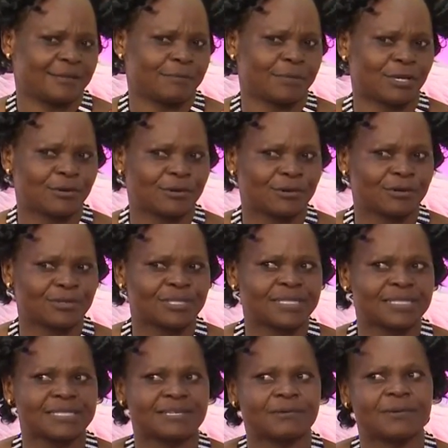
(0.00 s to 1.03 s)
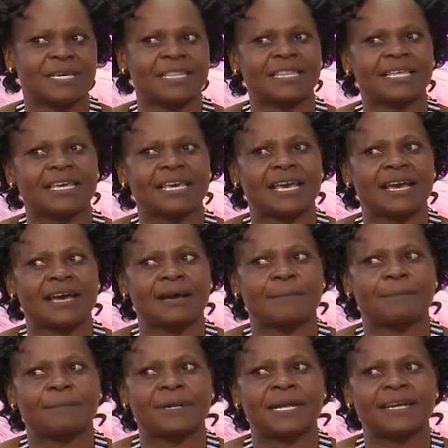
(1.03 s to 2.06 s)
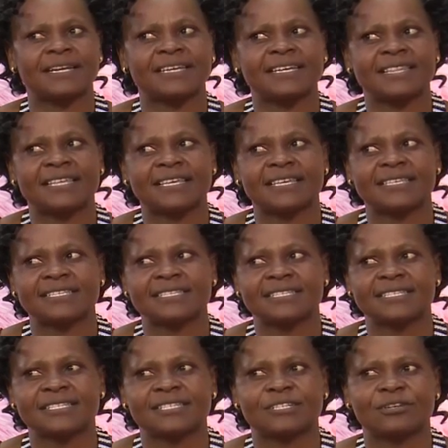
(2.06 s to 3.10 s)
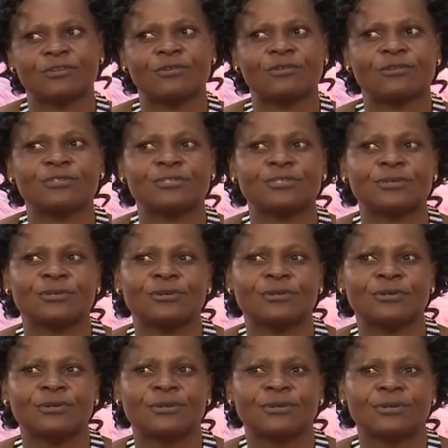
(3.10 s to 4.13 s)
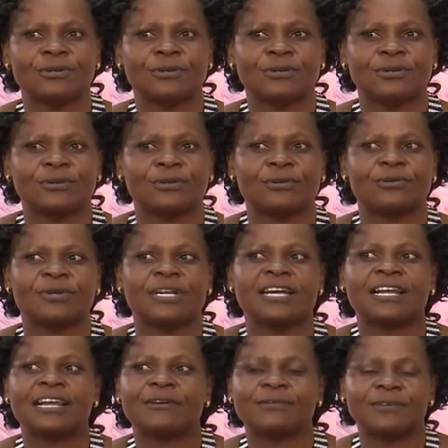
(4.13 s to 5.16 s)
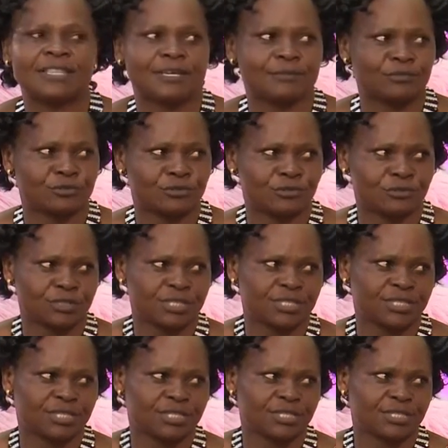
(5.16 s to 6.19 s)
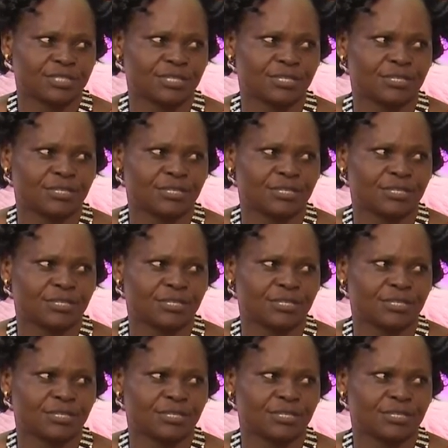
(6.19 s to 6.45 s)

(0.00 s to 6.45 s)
Because when they are planning this, God saw, God allowed them to do it. Mm.